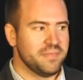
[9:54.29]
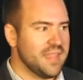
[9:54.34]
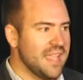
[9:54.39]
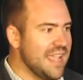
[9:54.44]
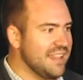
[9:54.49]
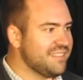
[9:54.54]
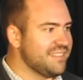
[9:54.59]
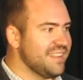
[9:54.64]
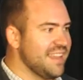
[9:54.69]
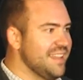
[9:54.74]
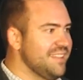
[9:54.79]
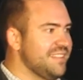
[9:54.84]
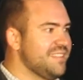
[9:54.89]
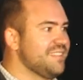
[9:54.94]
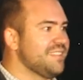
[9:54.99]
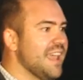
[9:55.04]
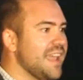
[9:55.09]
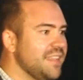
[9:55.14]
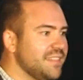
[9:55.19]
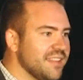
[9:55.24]
It's
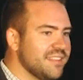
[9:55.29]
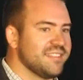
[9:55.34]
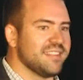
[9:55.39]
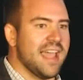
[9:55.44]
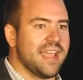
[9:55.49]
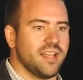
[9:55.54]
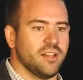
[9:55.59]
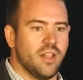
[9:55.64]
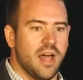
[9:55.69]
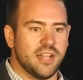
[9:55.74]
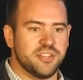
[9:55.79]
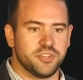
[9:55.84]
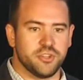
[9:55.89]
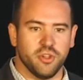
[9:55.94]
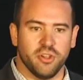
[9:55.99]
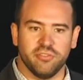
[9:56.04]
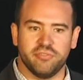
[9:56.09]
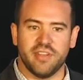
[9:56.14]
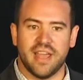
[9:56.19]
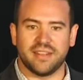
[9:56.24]
insane the
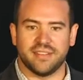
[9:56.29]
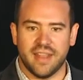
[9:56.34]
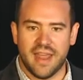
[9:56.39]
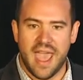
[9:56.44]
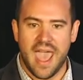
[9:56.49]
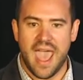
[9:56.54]
psychological effect it